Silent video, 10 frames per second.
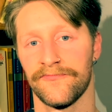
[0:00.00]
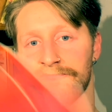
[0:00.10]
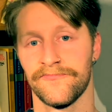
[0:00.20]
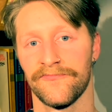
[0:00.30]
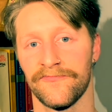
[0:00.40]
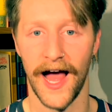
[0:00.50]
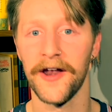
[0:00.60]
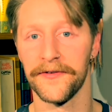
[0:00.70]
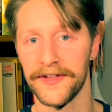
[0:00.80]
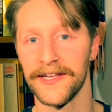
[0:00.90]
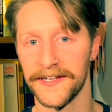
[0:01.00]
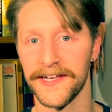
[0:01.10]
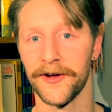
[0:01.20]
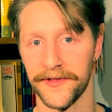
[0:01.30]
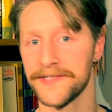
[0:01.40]
Harris. I don't know if you need to
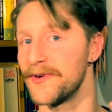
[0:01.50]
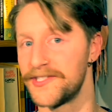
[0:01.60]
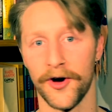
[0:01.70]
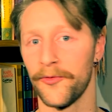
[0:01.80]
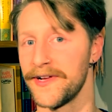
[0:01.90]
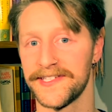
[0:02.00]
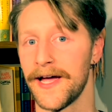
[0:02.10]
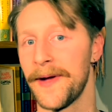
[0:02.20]
hear this, but don't read Sam